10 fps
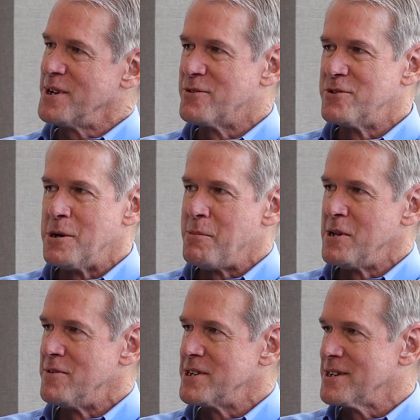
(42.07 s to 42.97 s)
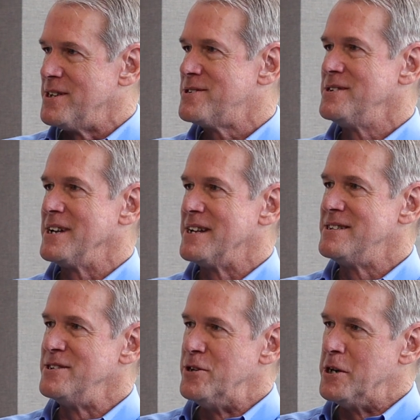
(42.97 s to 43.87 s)
So I grew up all over the country
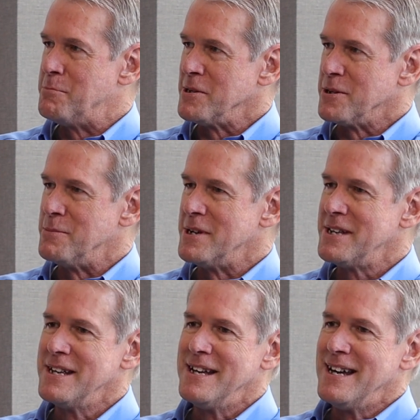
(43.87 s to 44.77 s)
and in Europe a little bit.